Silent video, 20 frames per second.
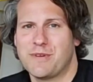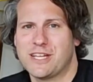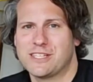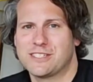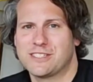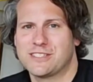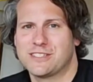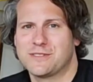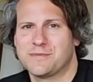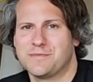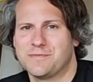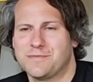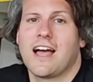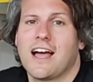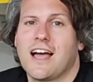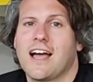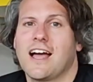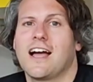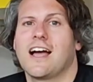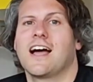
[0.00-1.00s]
I've missed.
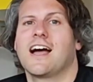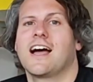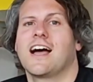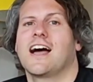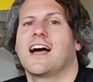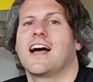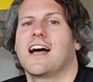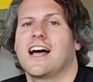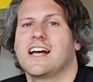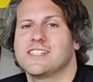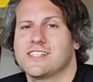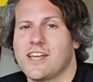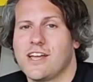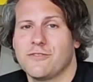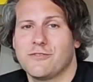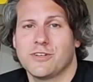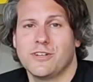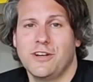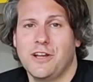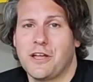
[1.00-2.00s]
As
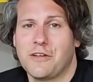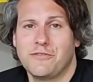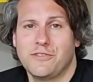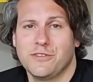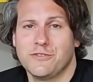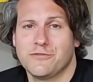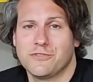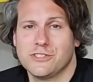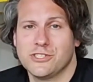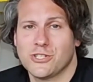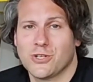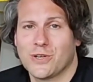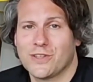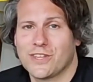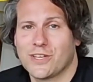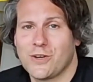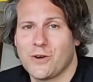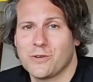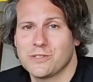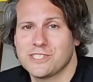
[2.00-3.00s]
ever, if you've
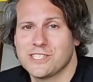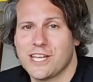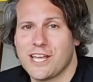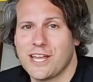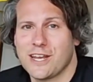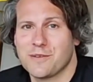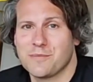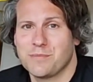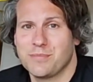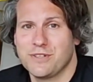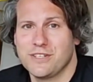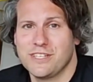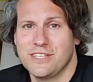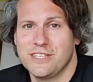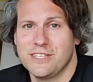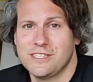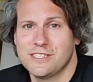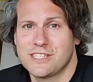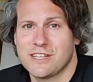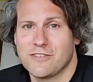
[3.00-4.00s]
enjoyed the content,
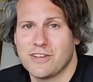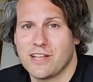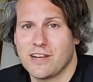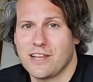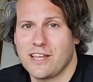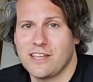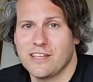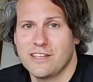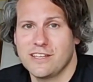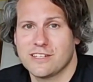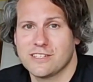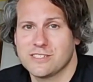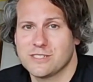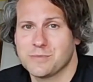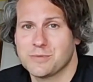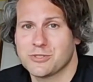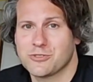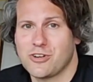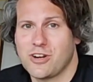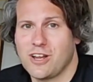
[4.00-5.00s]
please give it a like and a
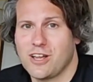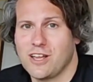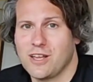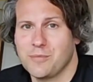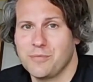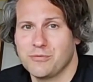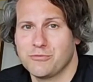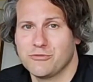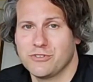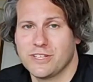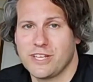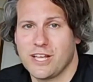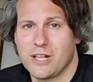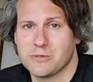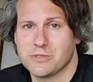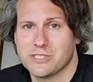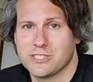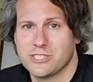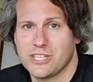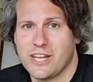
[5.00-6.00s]
subscribe. It really
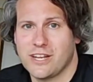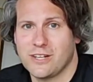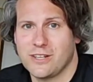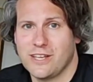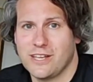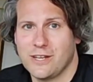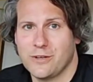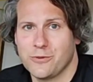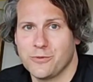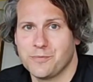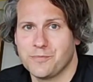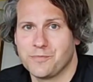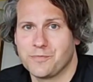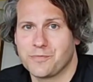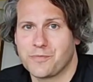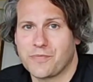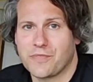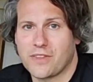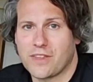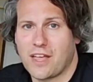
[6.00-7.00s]
helps the channel out.
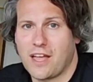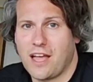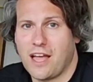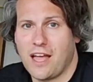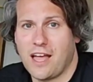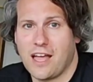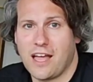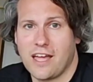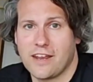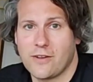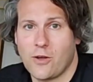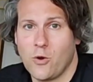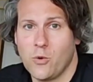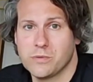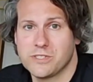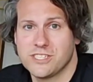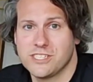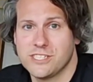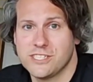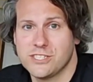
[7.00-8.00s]
And I
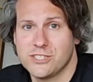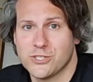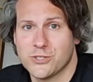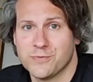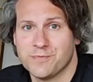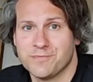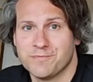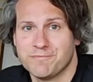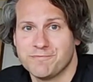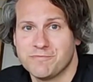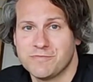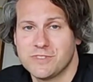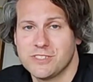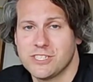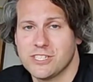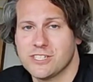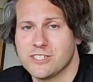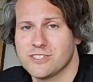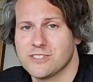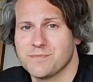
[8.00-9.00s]
hope to see you soon.
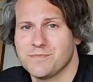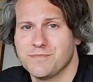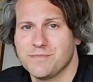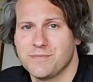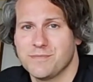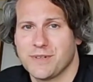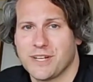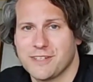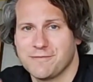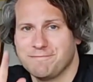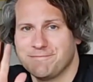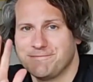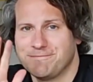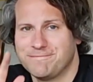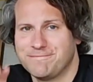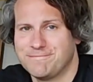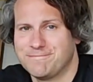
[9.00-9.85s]
Cheers. Bye.